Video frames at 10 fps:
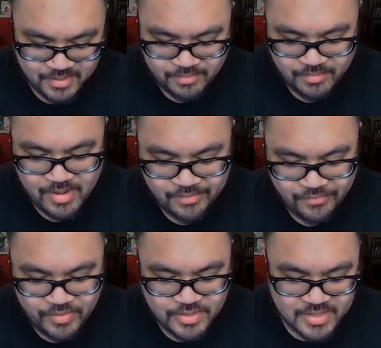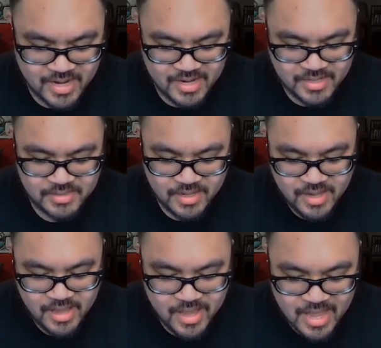We got Fusion Eyes,
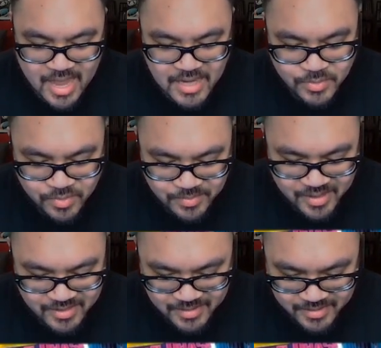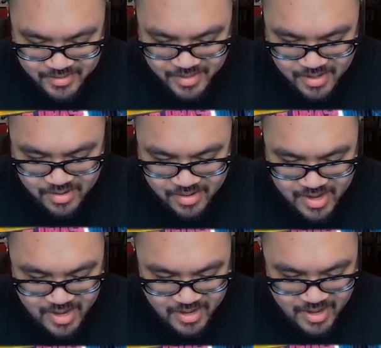Angemon. All
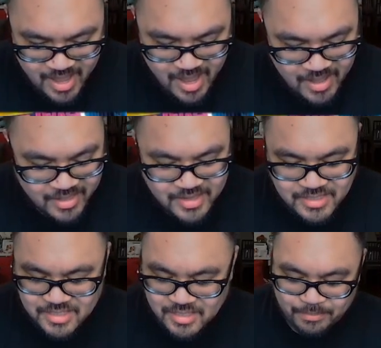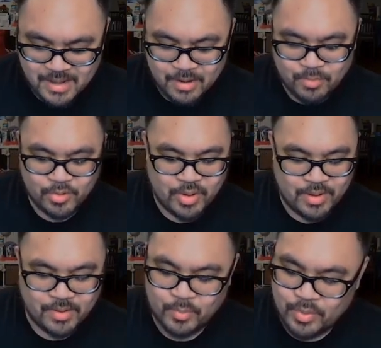right. And this is a Black War
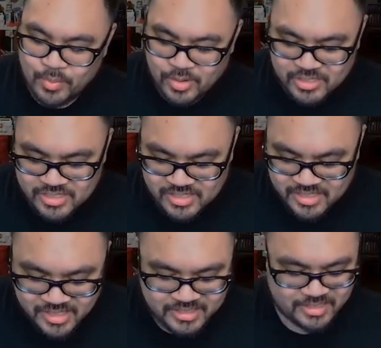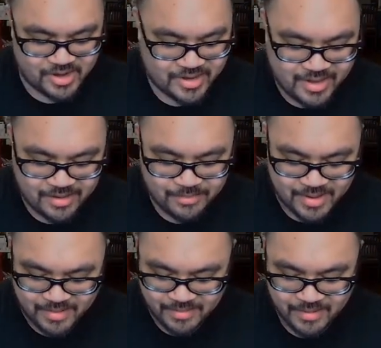Greymon we were just talking
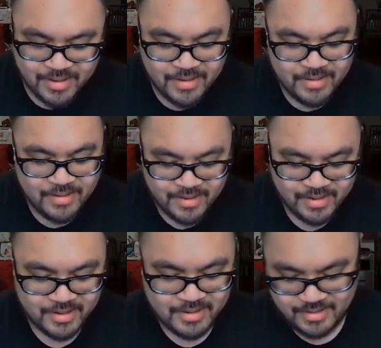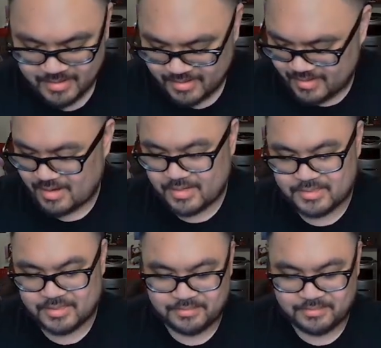about. Awesome.